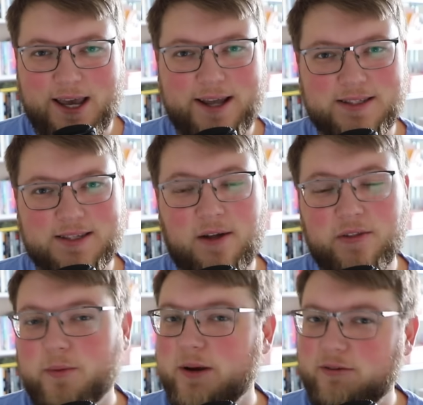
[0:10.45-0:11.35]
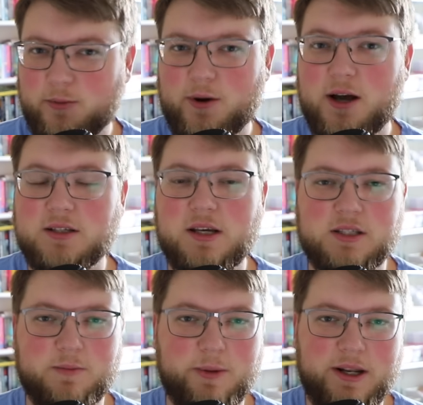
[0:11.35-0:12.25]
It's a little bit of a
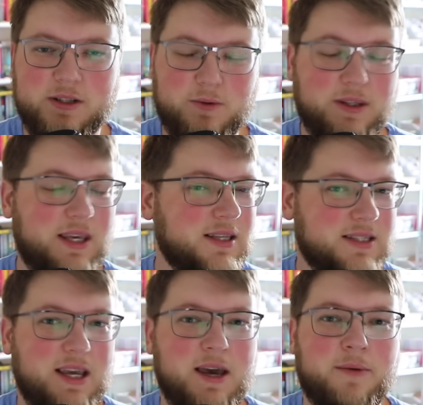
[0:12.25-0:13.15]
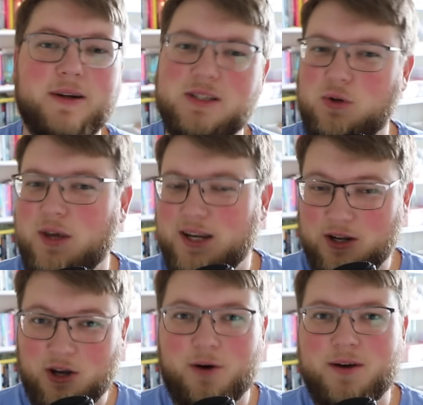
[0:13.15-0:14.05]
process, but it's really easy and once you get
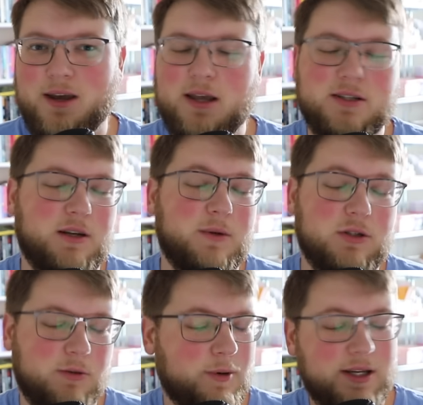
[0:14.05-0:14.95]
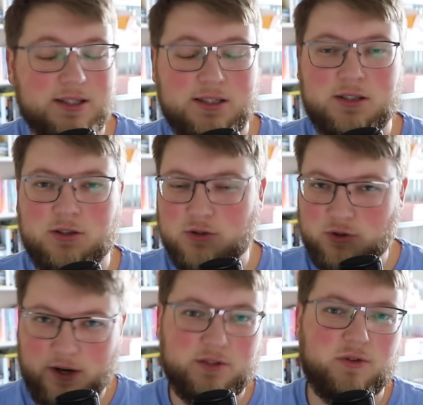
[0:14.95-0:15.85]
it going, it's going to be super easy to
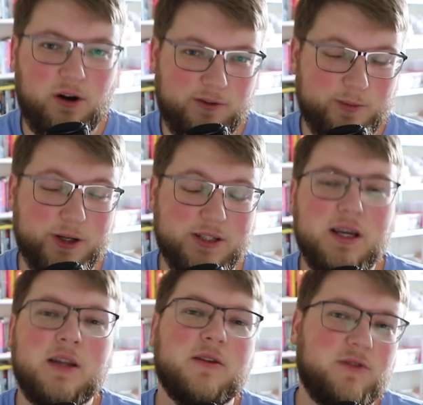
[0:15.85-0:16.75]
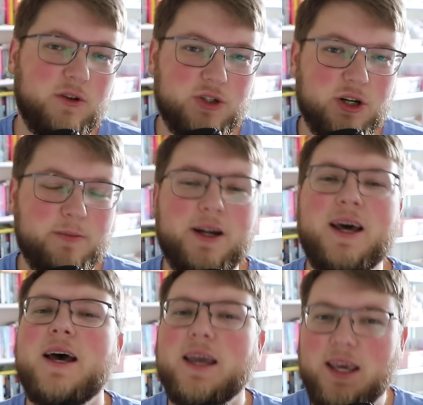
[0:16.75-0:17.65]
transfer over books in the future,
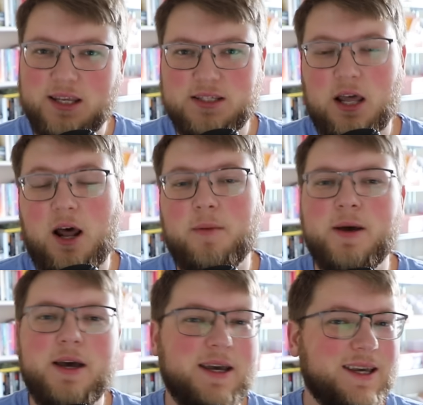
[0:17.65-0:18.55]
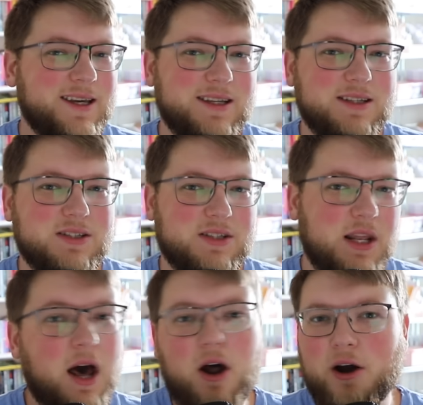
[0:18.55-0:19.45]
but getting set up is
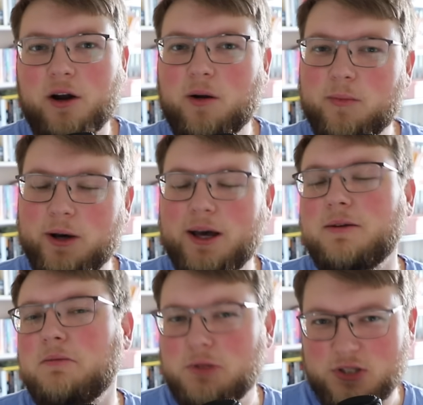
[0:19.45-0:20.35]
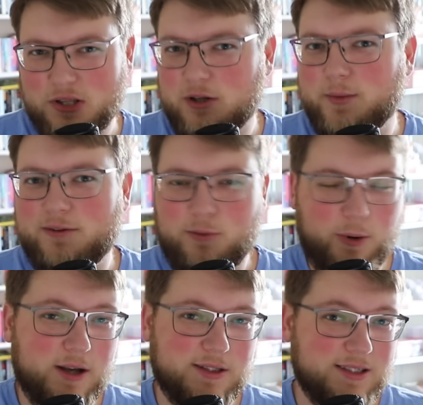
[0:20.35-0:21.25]
not hard, but just a little bit of a
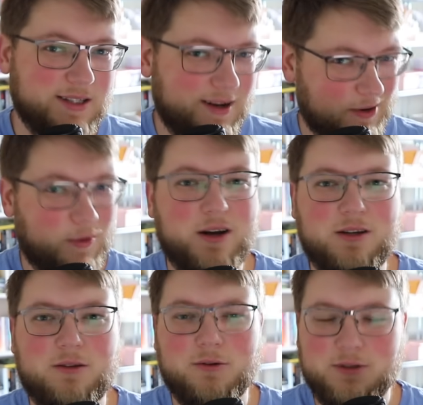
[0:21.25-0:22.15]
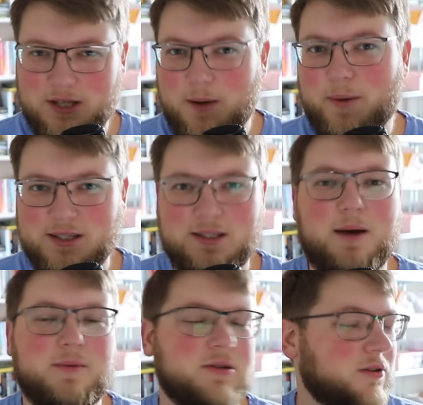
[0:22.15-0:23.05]
process that I'm going to walk you through step by
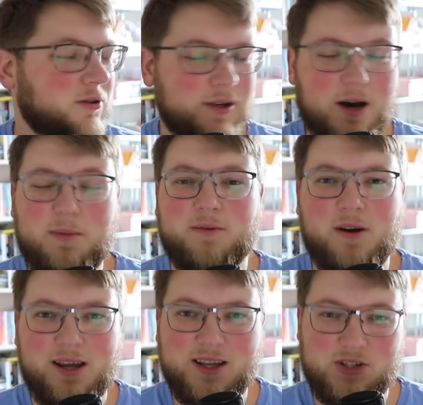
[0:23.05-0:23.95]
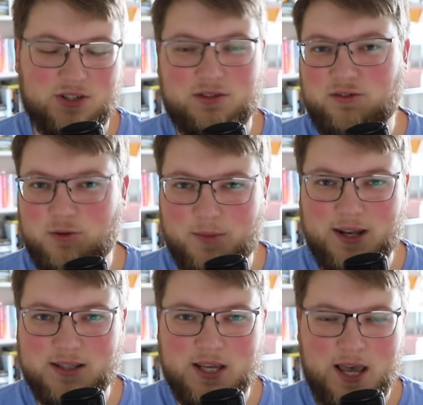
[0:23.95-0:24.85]
step so you'll be up and running in just a few
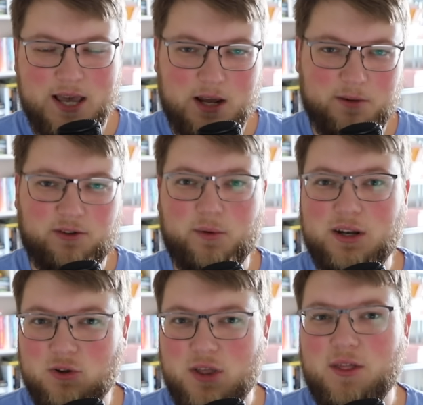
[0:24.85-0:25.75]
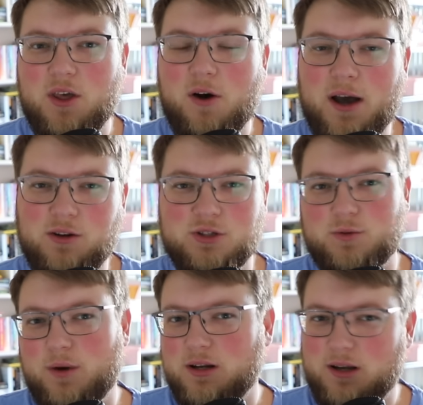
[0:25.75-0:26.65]
minutes. Now, before we do that though, I do
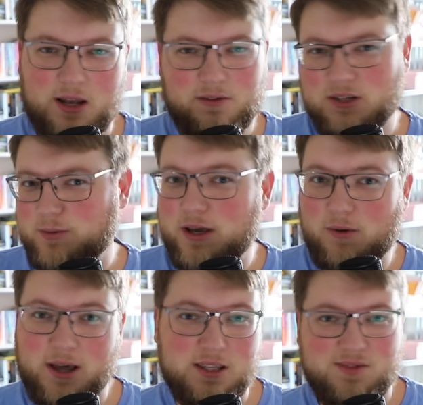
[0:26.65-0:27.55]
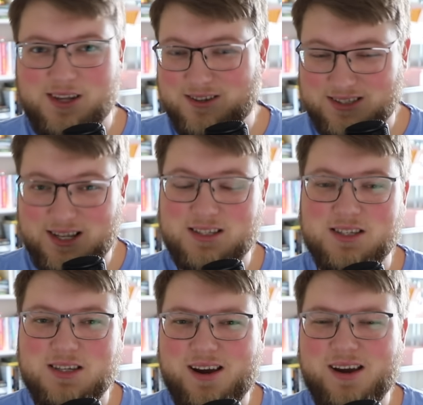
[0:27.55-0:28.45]
just want to kind of explain why this video is
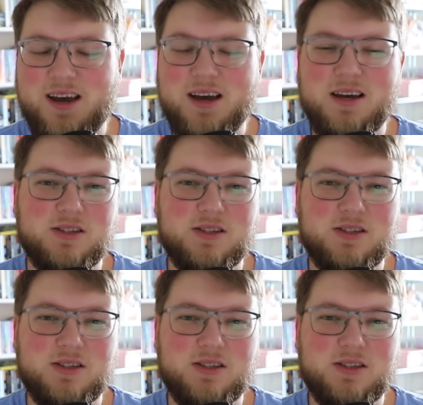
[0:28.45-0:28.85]
necessary.